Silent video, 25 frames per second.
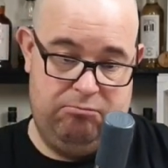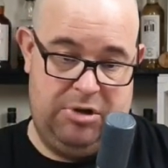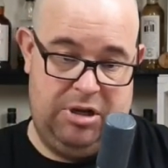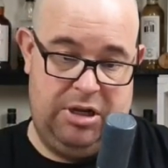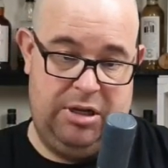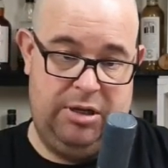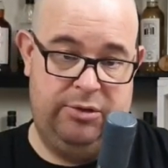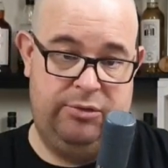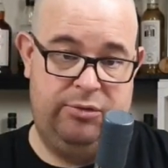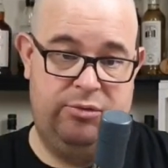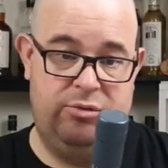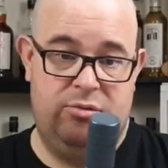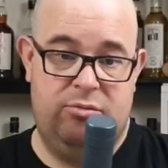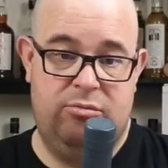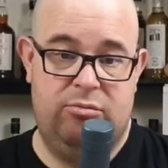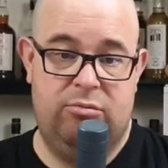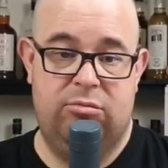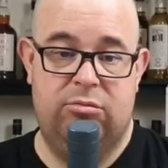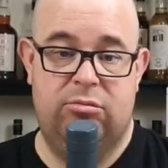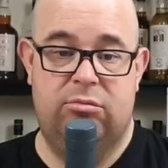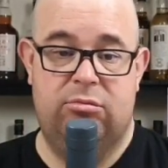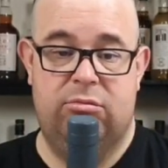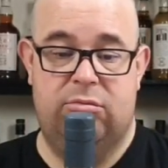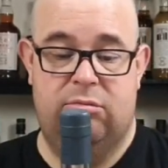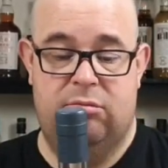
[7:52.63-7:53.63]
I assume
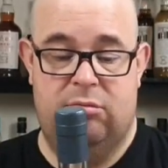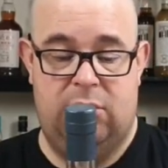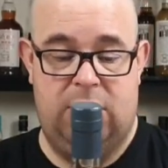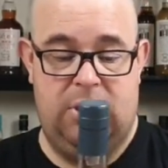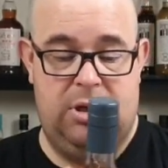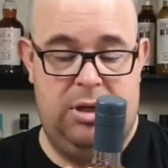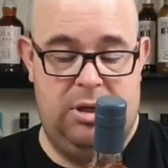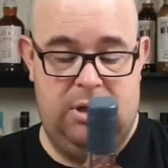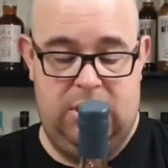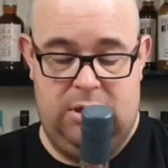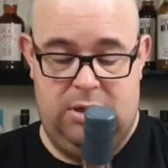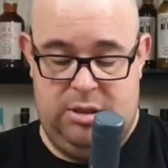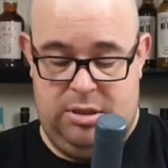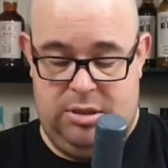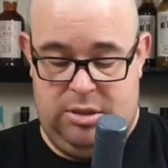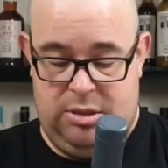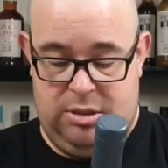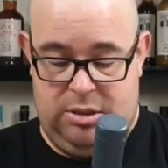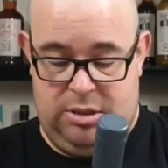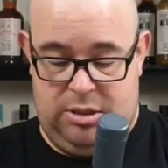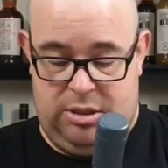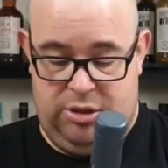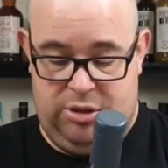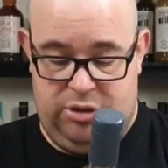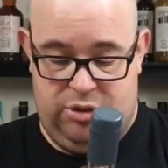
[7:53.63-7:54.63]
I